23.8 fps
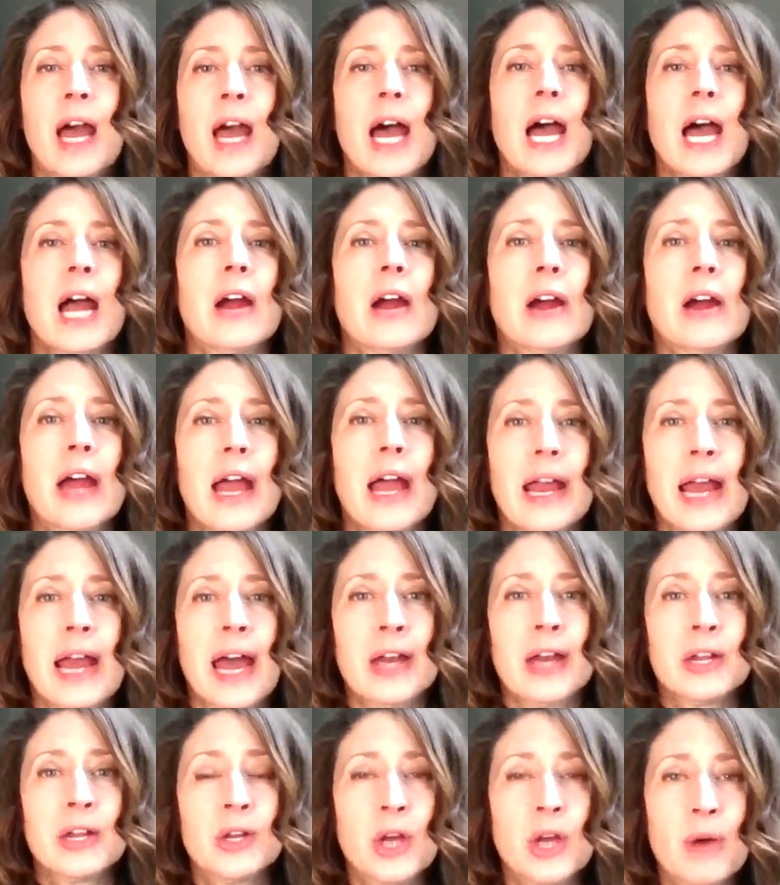All right,
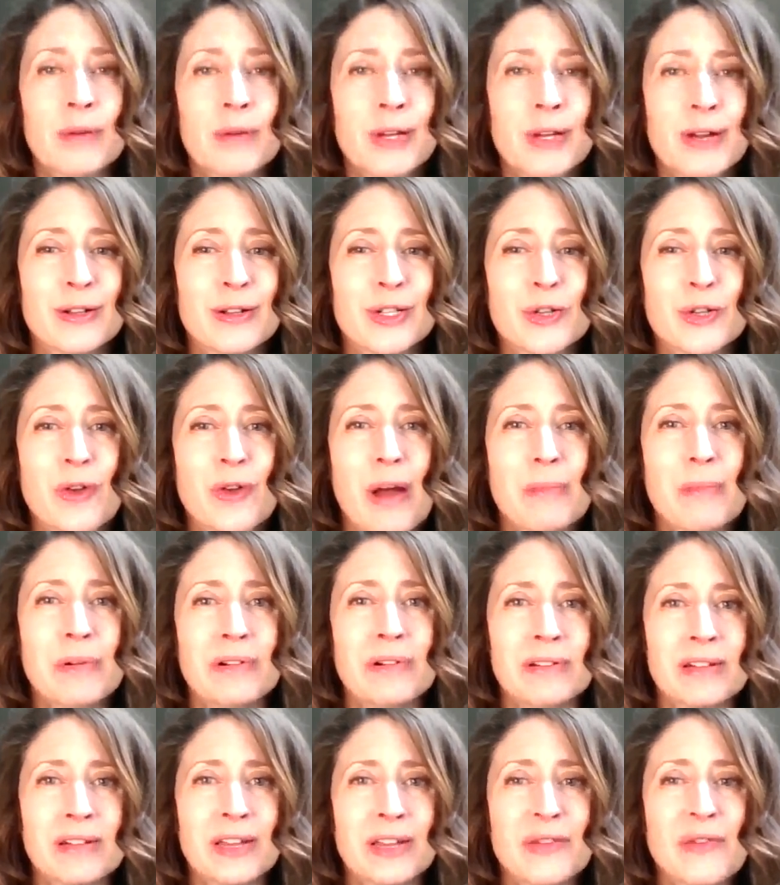how do you know when you're in
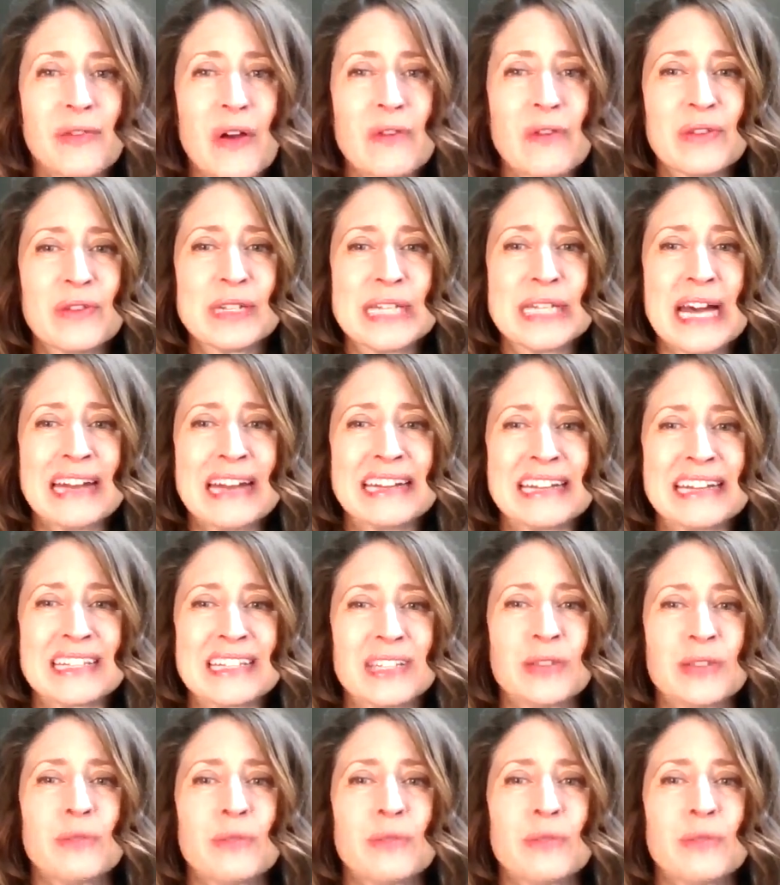trouble? You've overdone it.